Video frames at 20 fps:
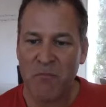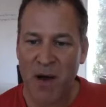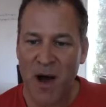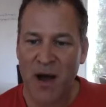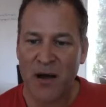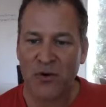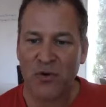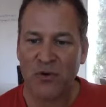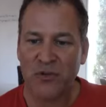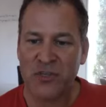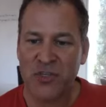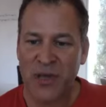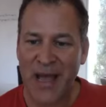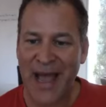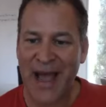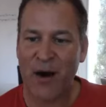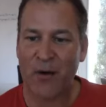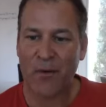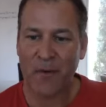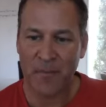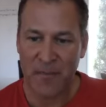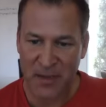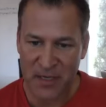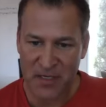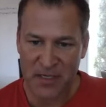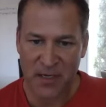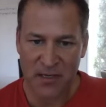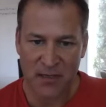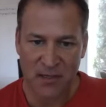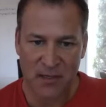model to our
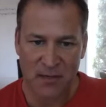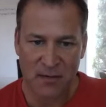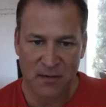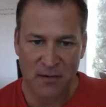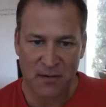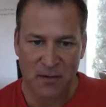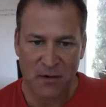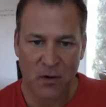business.